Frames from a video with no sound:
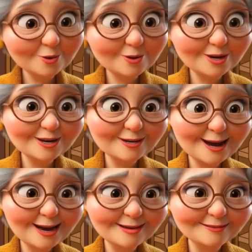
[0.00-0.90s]
That's how
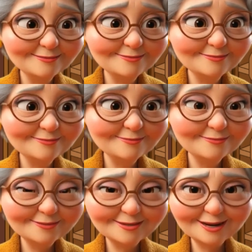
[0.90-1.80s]
it's possible for
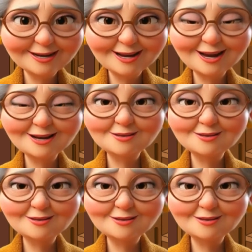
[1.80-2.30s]
him to die